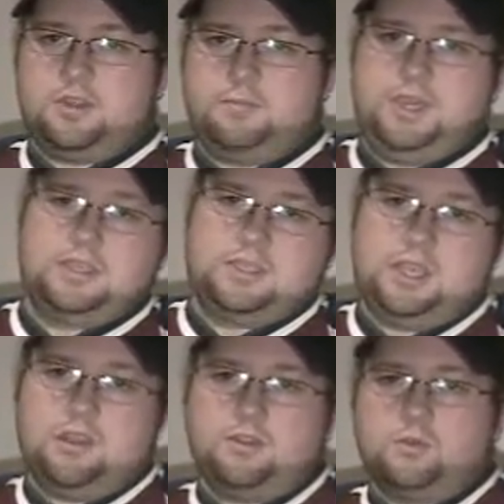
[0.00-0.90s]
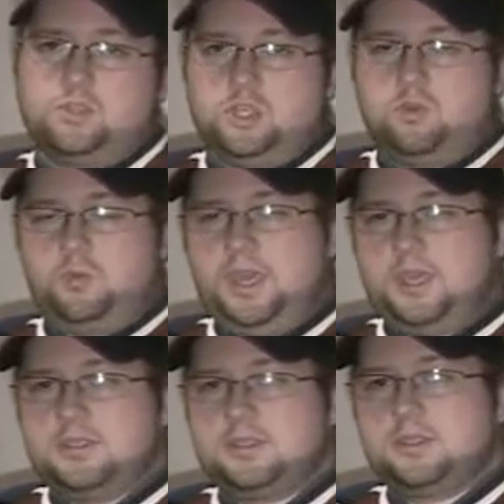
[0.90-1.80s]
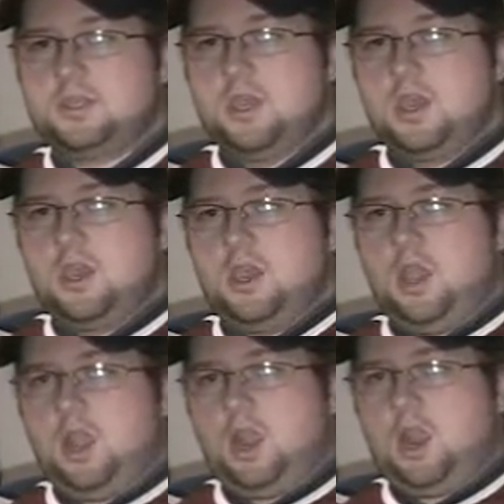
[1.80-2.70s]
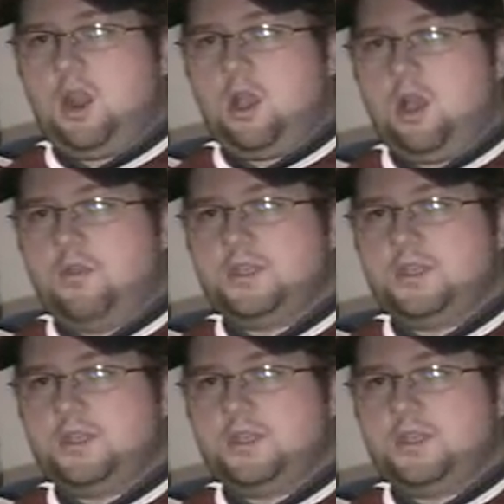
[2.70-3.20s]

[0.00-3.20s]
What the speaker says: because here in those 2 weeks are all these